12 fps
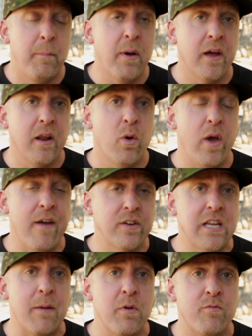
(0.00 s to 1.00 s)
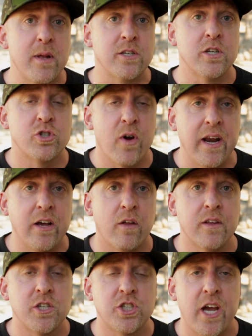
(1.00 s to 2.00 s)
But every time we've mentioned training
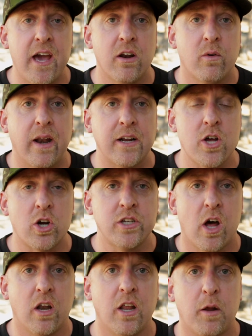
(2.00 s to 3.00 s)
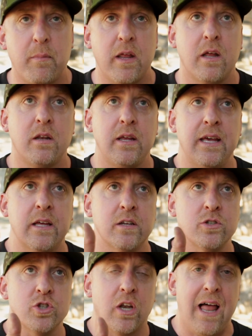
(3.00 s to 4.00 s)
on this channel, and I talked to y'all a little bit
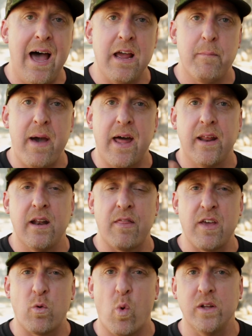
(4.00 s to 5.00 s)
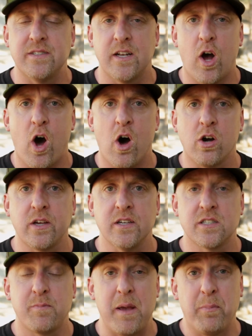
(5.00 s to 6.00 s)
in July about it, and I think once in
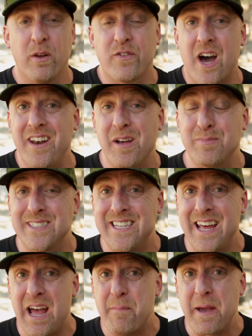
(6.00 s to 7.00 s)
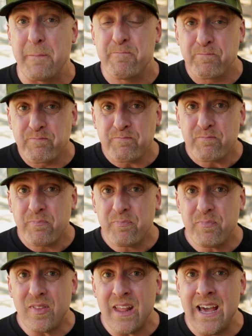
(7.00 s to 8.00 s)
August, people have gotten upset at me.
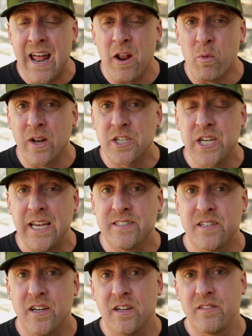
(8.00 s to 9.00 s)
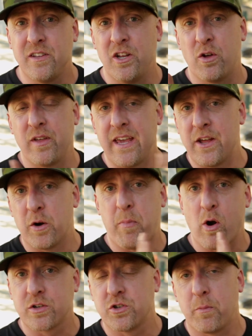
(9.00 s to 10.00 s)
And I don't want to chase the
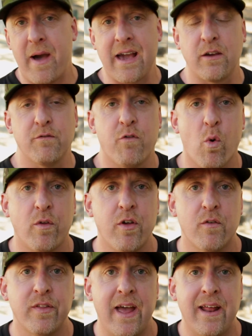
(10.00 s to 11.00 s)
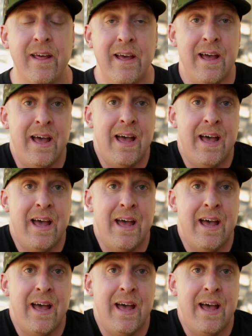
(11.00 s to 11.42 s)
interpersonal back and forth over that.